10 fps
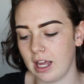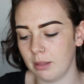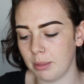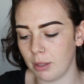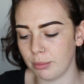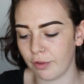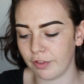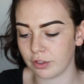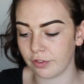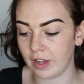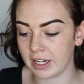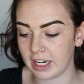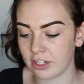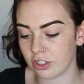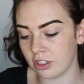ColourPop No Filter
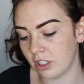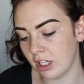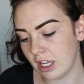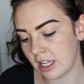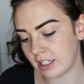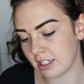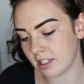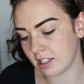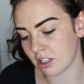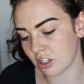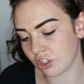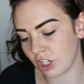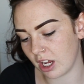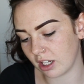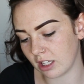foundation. This is in the
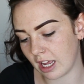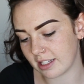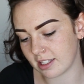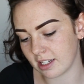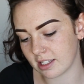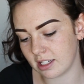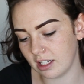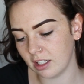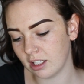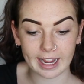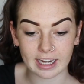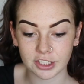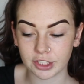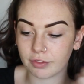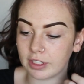shade Light 60. I
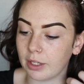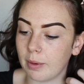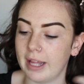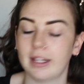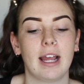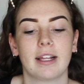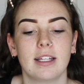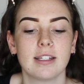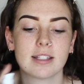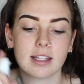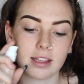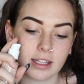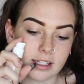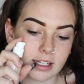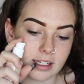actually really quite like this.
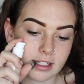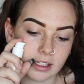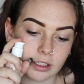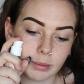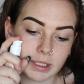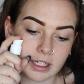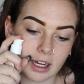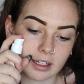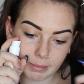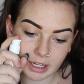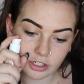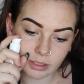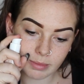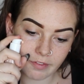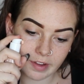This is a little bit dark. It
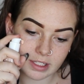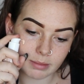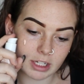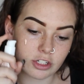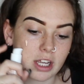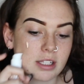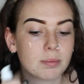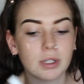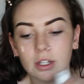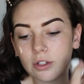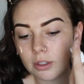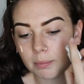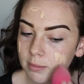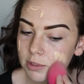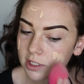matches my face and my chest pretty good.
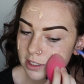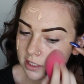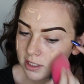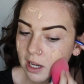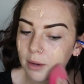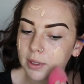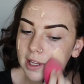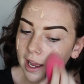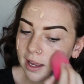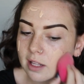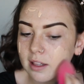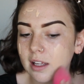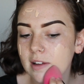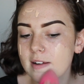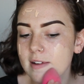I'm just going to start with that and
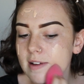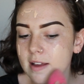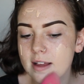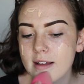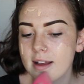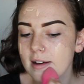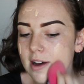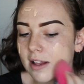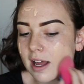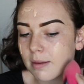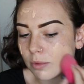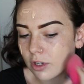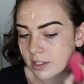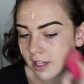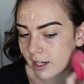then I'll add
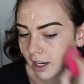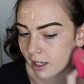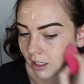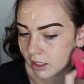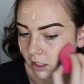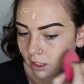more as I need.